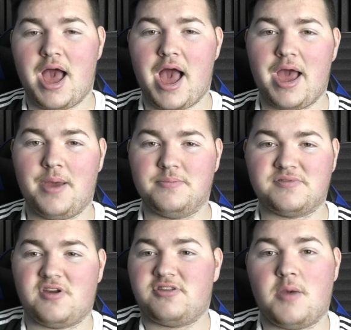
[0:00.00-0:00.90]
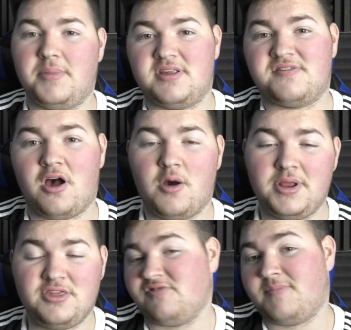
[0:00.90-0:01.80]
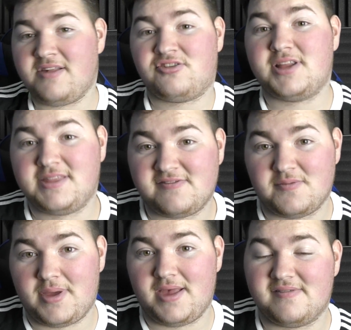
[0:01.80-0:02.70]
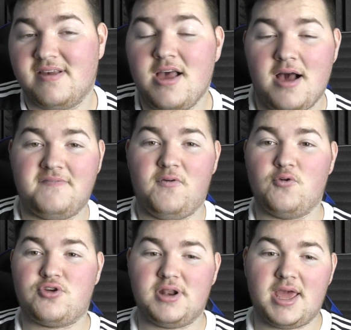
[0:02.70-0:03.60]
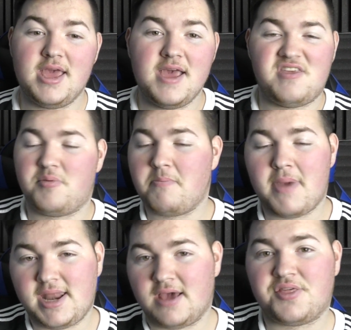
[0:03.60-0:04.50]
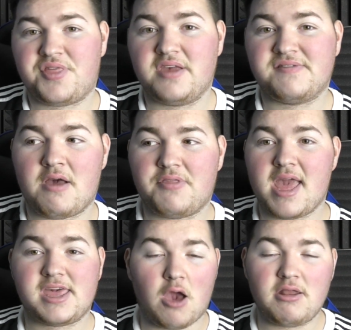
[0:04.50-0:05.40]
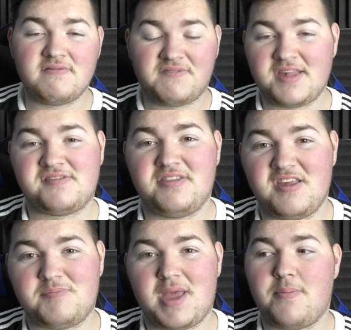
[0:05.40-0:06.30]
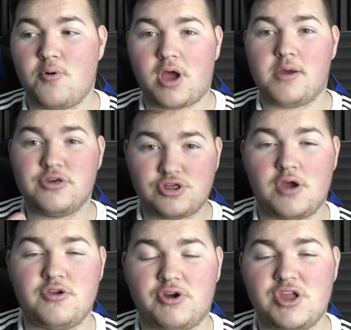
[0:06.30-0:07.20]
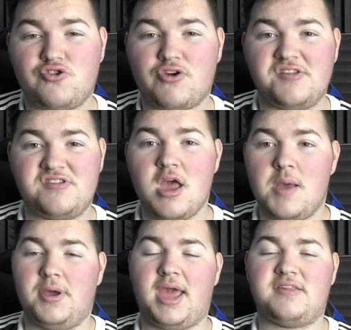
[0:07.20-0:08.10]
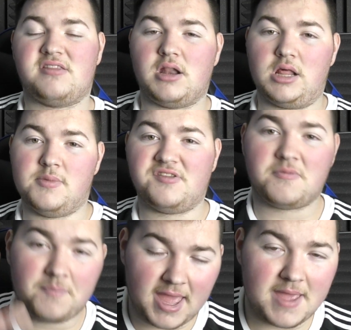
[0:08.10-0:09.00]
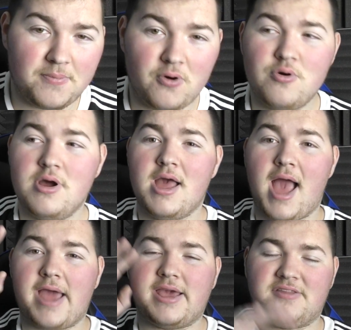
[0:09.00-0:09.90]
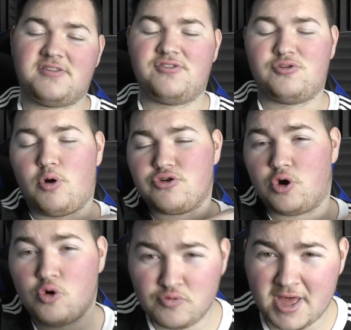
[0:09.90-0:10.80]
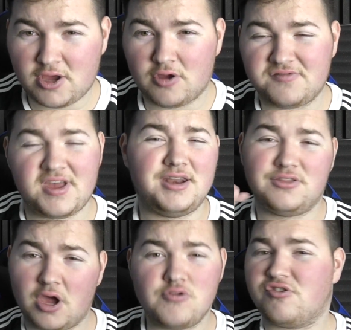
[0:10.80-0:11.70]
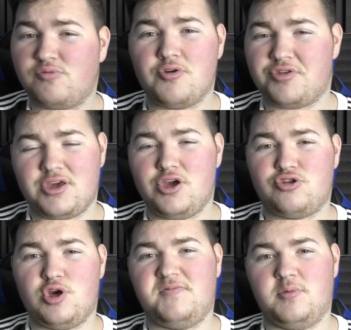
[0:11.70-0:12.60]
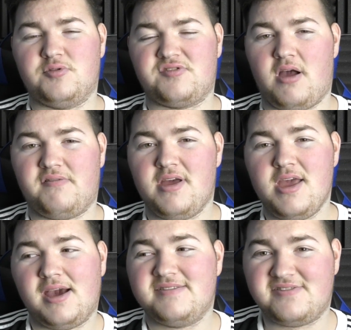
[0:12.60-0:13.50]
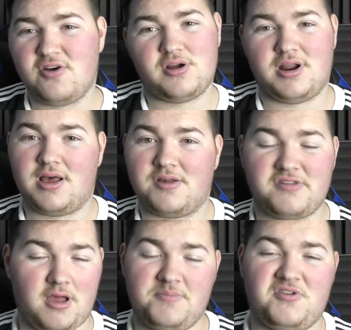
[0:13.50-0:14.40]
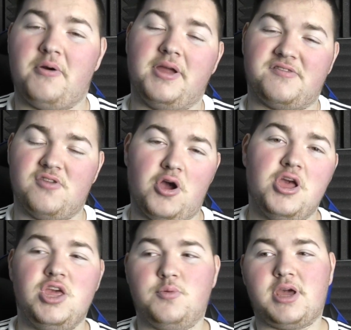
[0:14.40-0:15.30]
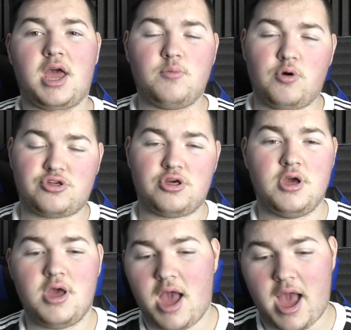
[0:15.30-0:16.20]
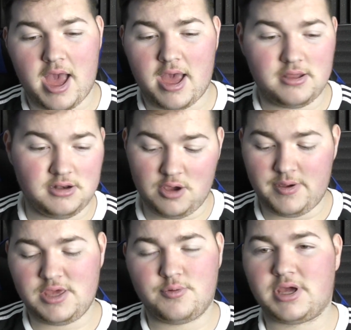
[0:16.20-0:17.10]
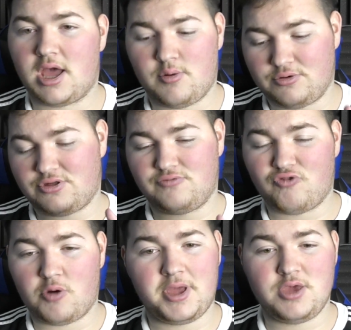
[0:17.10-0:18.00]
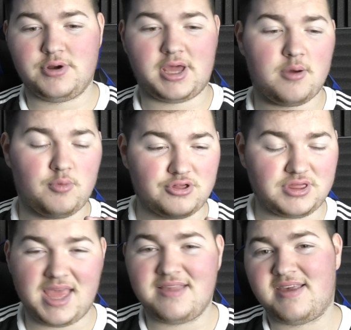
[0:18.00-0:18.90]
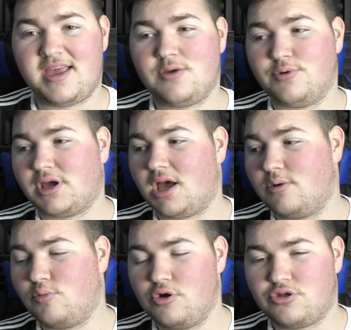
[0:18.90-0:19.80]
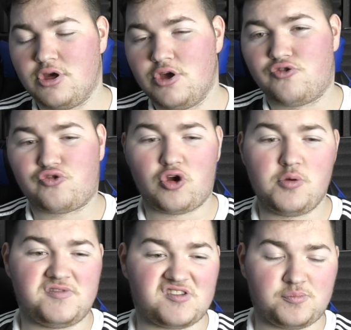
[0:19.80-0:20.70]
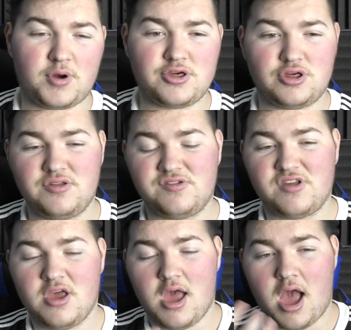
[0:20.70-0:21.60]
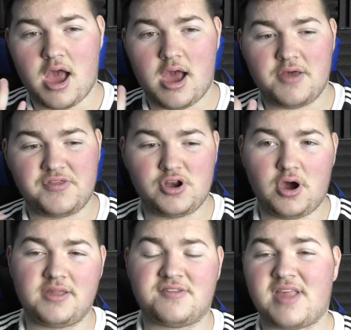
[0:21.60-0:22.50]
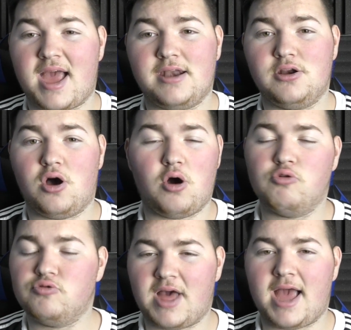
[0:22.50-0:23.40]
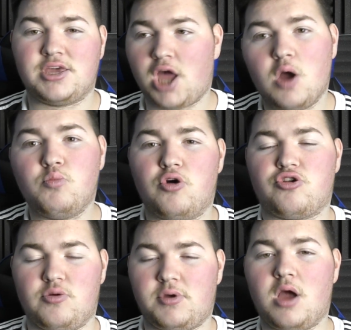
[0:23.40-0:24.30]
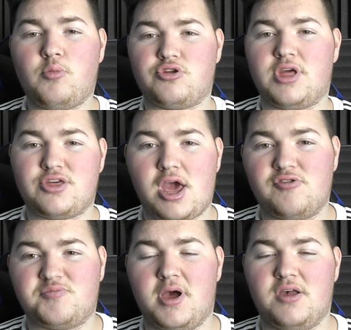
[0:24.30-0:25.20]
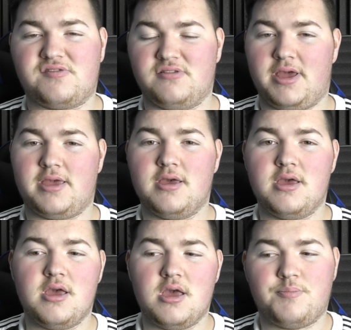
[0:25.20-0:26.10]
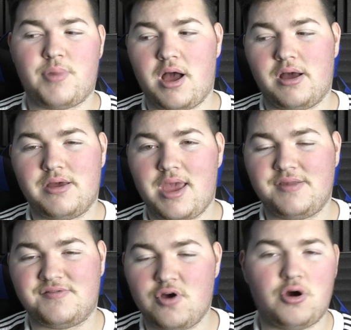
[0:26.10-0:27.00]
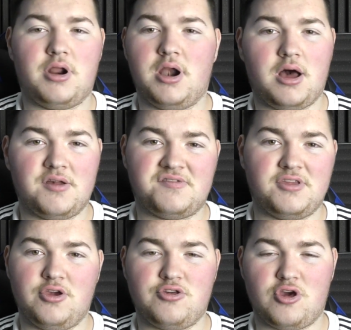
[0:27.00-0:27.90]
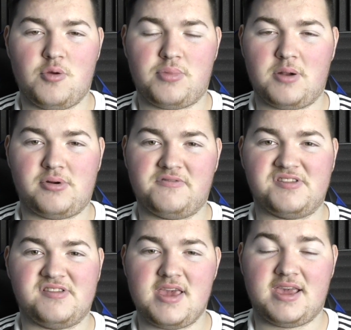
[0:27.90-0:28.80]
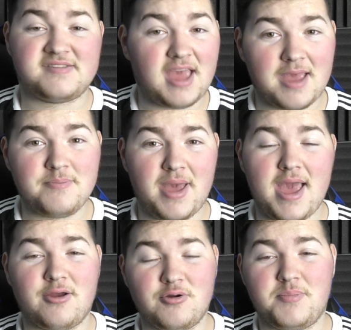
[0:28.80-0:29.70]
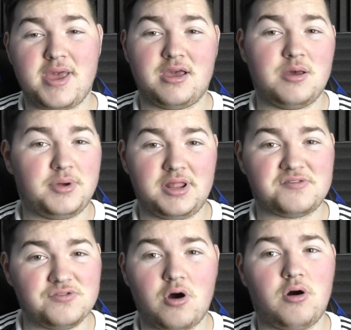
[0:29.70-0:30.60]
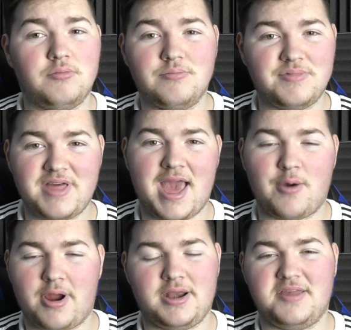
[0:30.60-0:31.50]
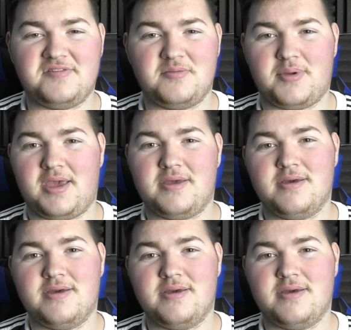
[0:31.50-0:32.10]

So don't be disheartened when it just magically disappears. Unfortunately, there'll be many other things out there. Go and invest in these people. Go and show your interest, but get to know them as a people and get to watch all their content. Don't just watch their YouTube football stuff, because it's not going to last. I'm sorry, it's not. You want to go and watch Louis, you want to go and watch Robbie, you want to go and watch DT, you want to go and watch Troops, Expressions, the United Stand lot, all that. Go and watch them. Go and watch their channels personally. But it's not going to last, the YouTube Brothers League. It's getting better and bigger, but it's not there where it needs to be.